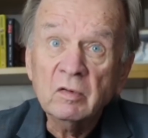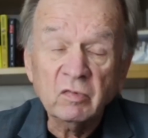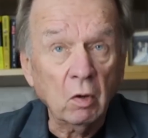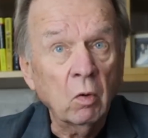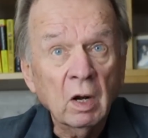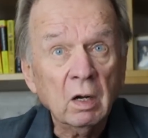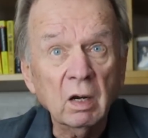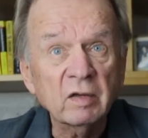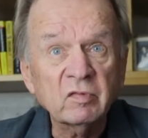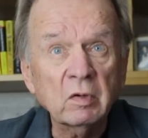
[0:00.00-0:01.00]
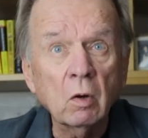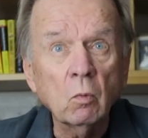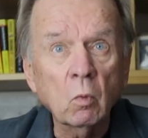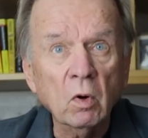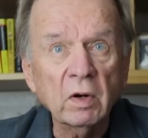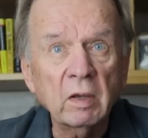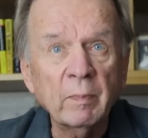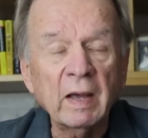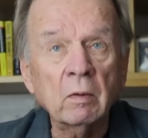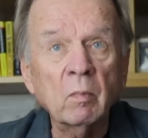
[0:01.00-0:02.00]
So let's don't worry
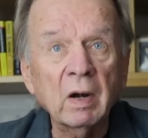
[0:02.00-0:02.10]
about them.